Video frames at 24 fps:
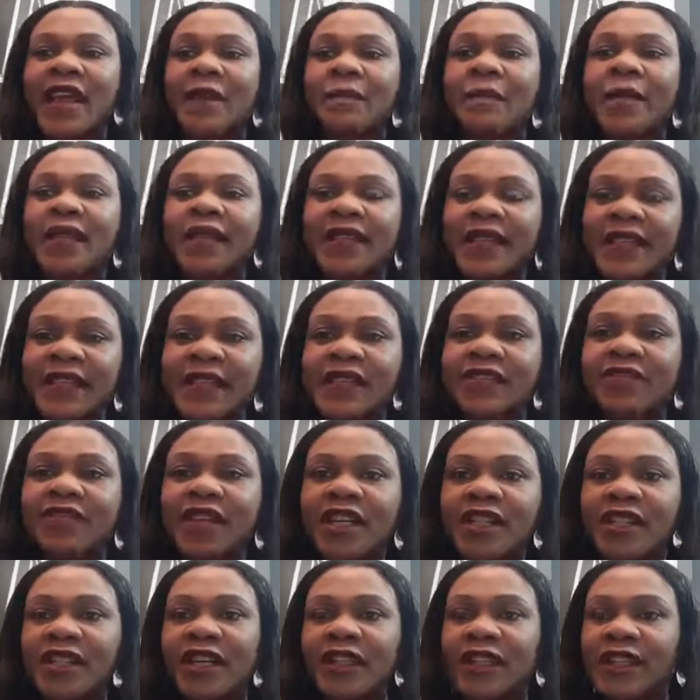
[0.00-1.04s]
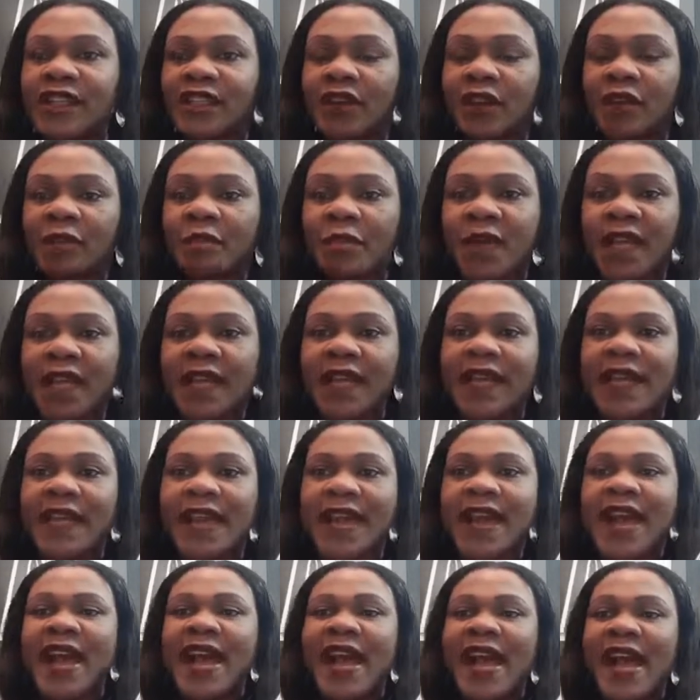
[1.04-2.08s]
But this is research, it's not me here.